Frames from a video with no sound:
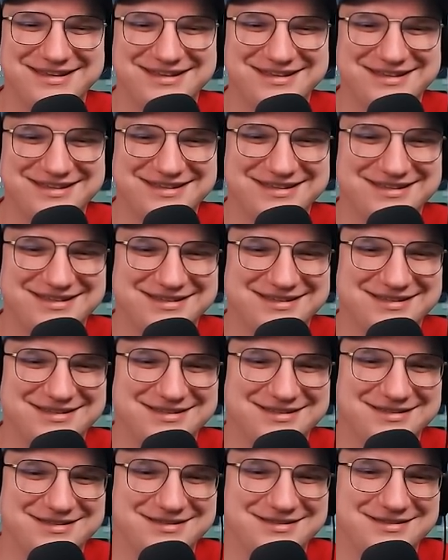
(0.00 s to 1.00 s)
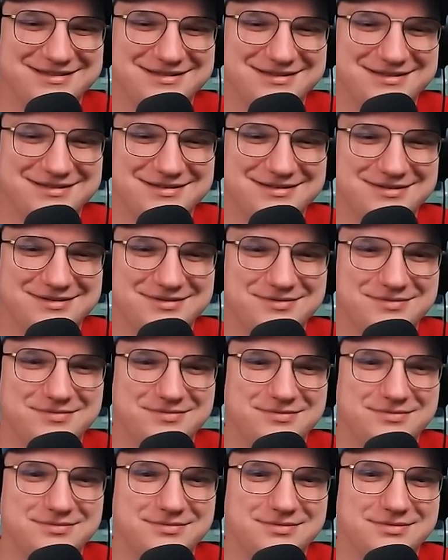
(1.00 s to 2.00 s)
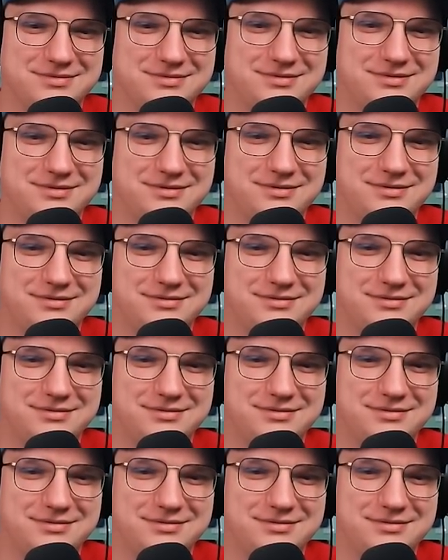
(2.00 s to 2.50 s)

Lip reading: This person isn't speaking.